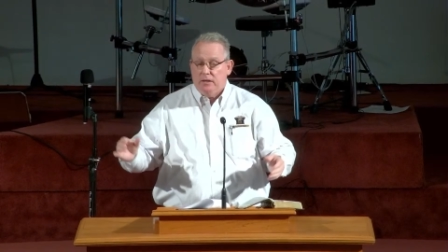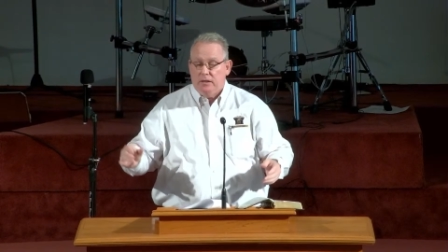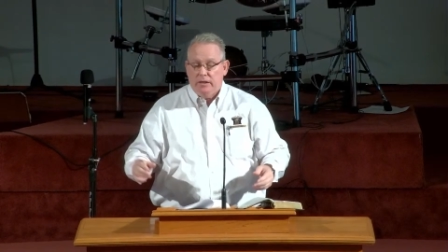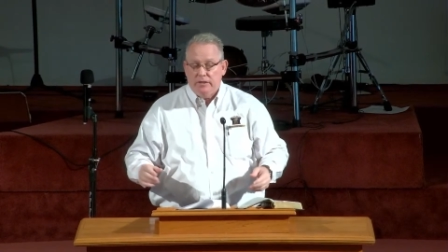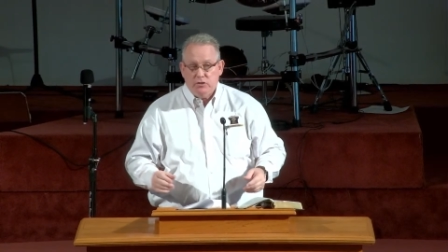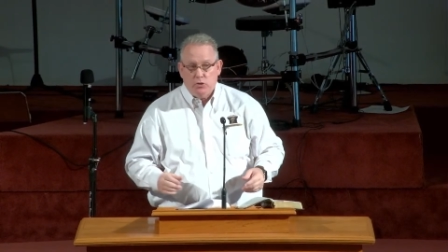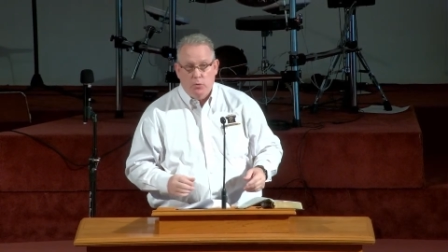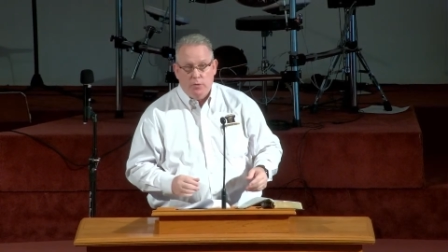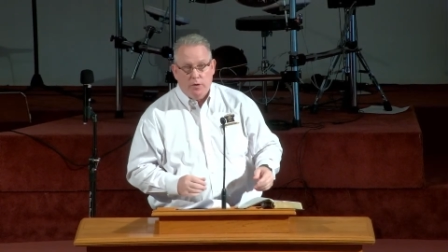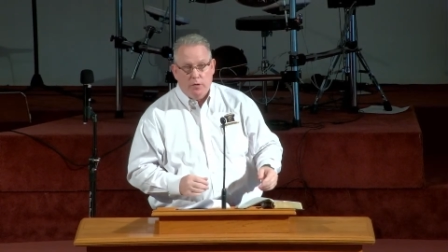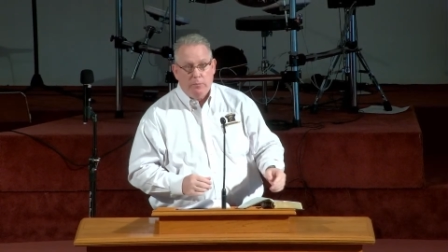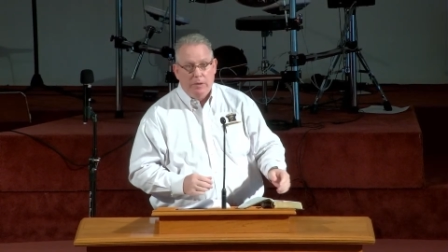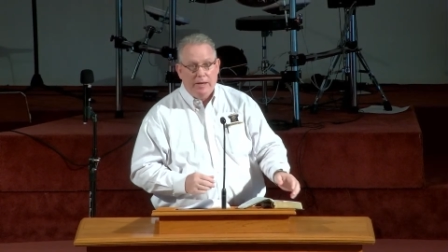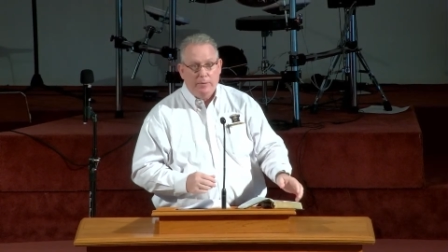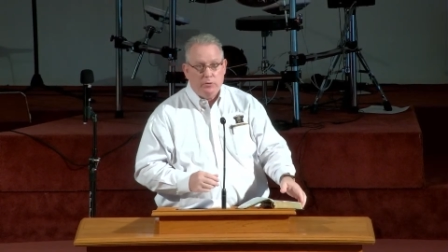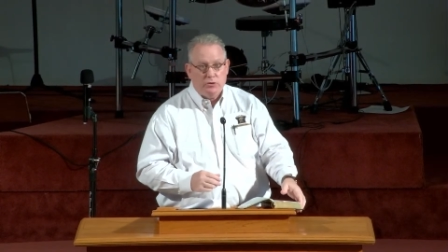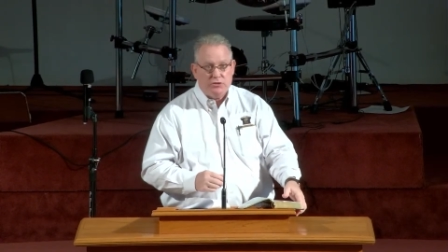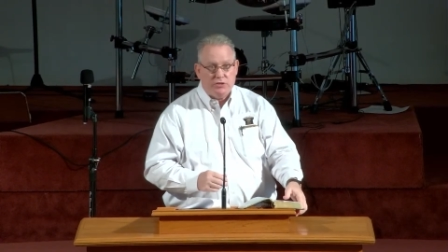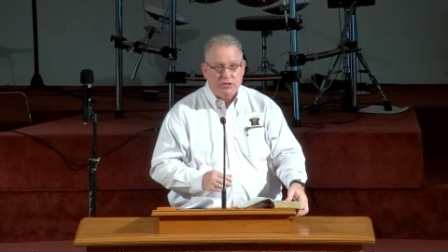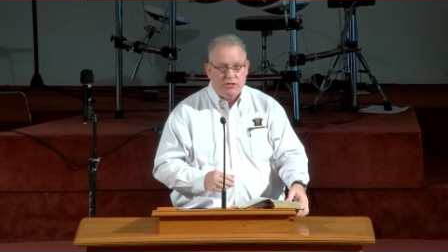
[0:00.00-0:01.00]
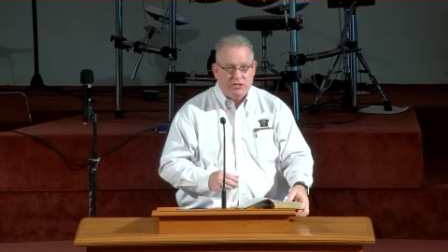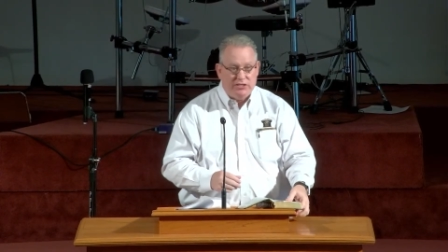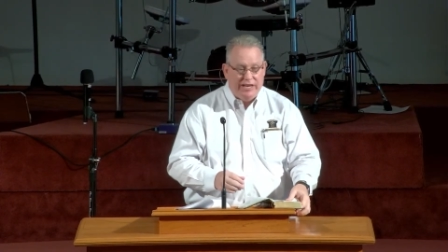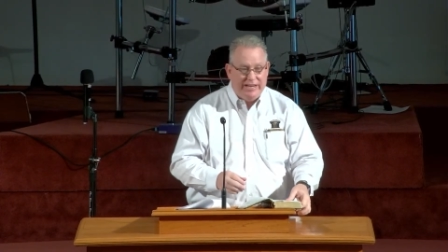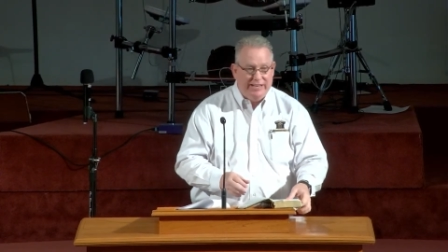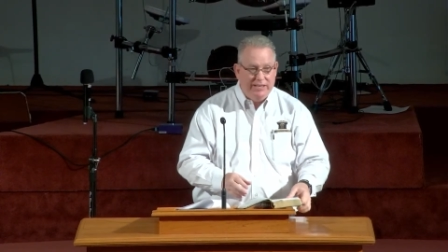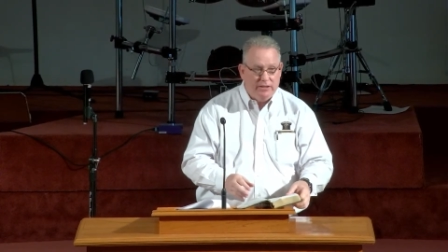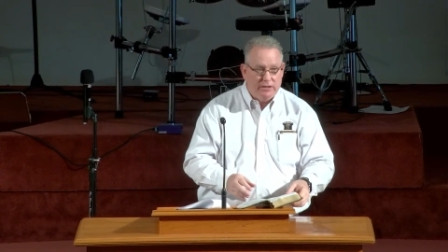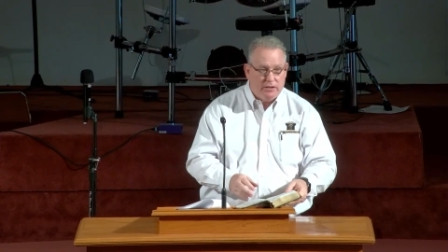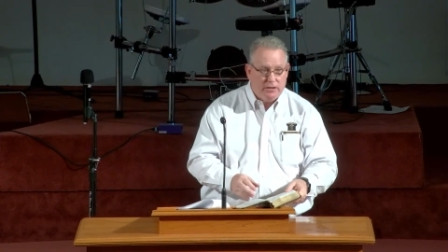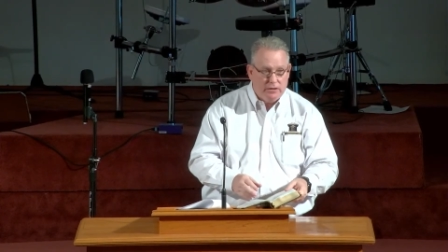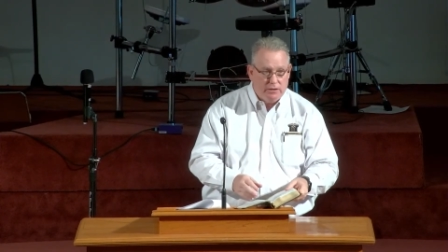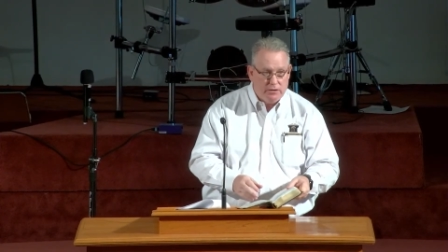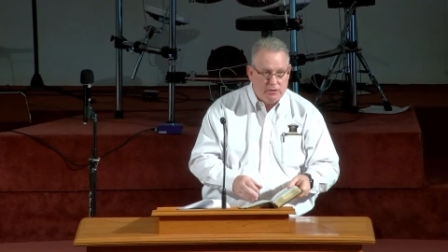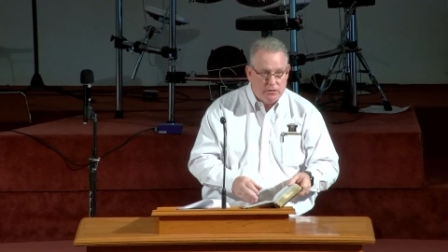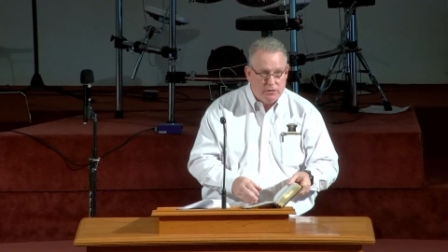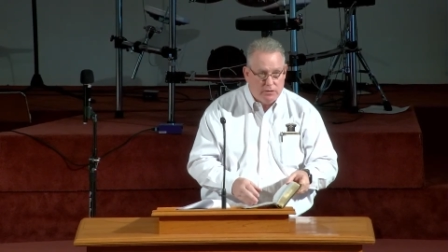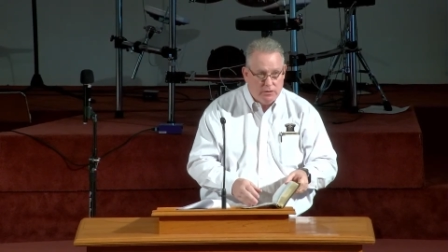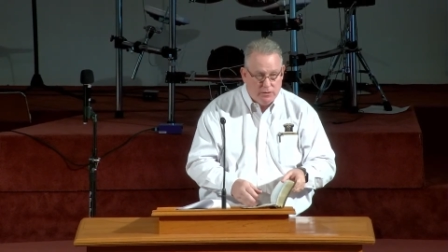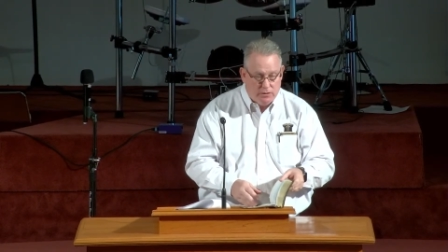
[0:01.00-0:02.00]
Let's go in our Bibles to Second
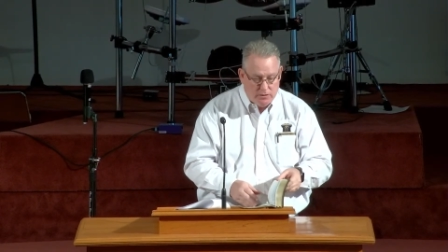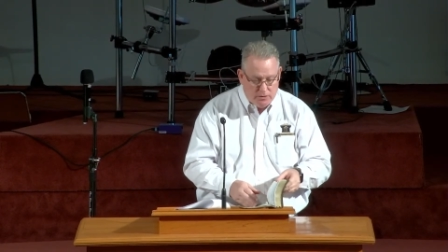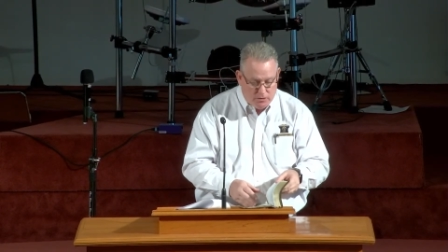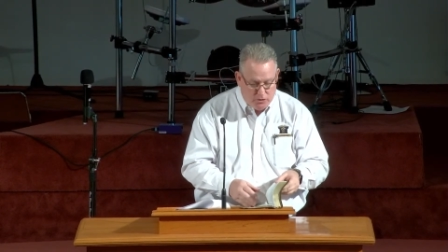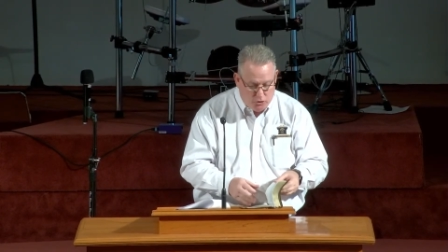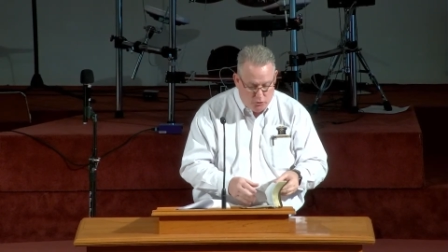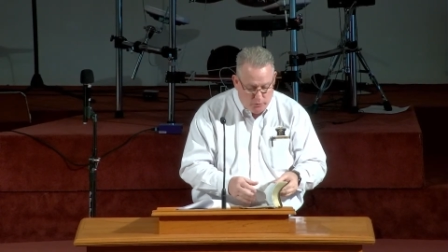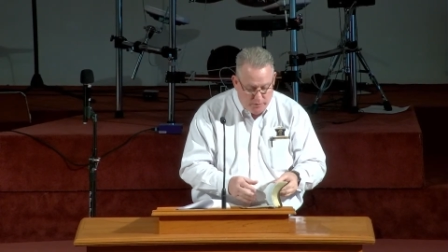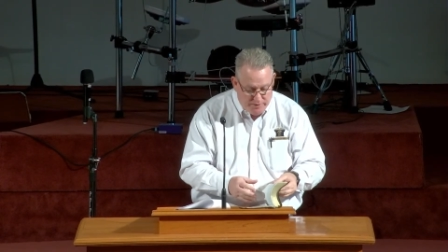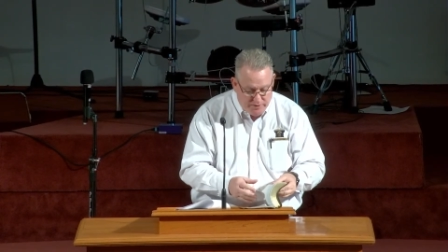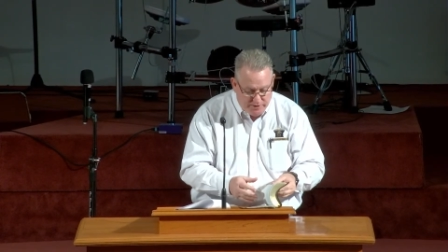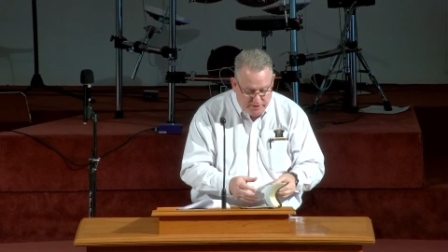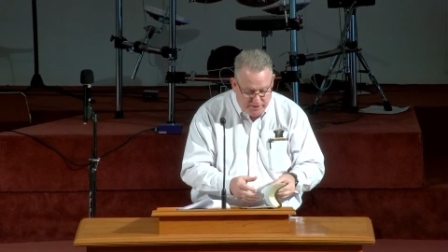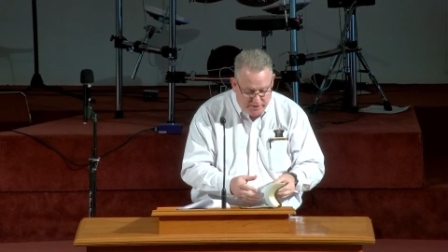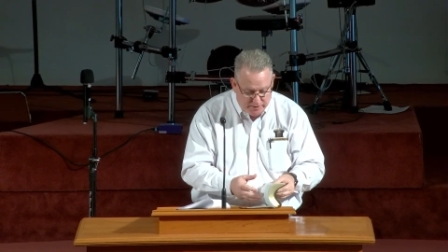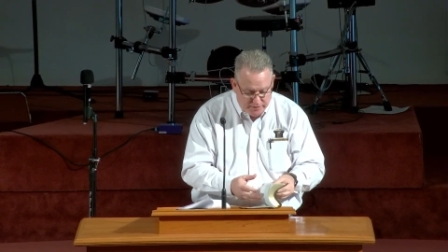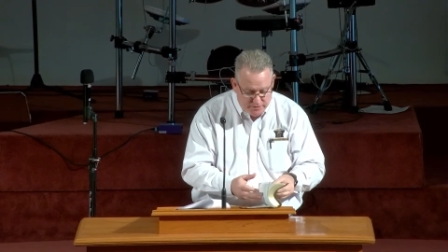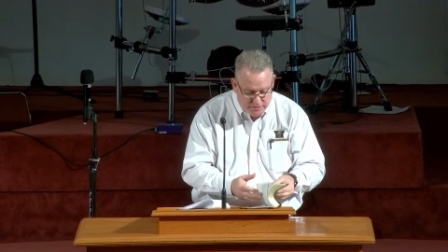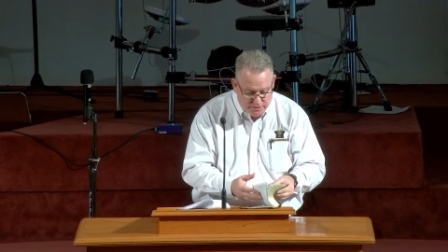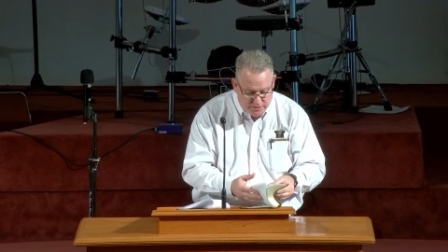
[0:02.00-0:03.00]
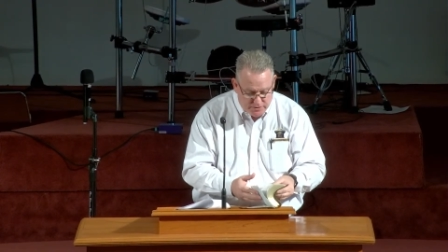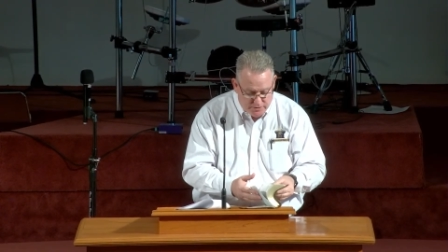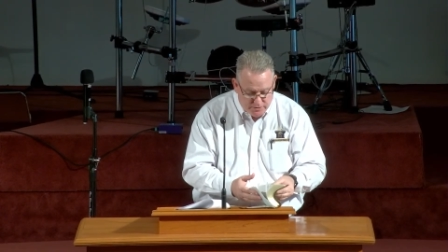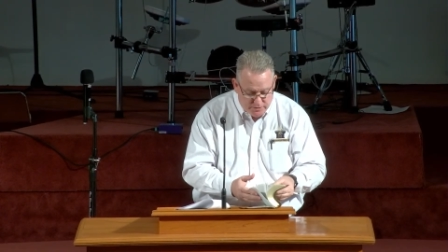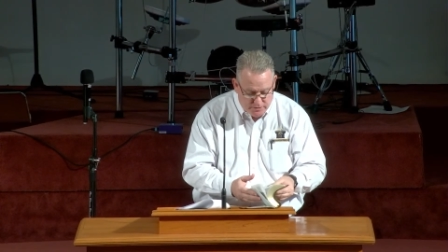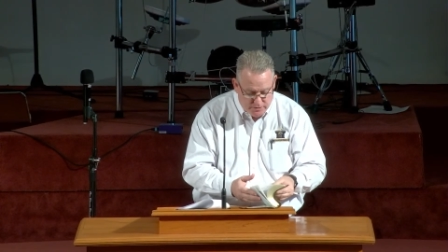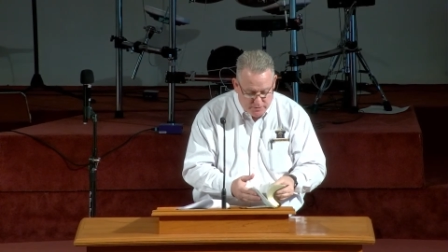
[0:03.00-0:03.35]
Corinthians.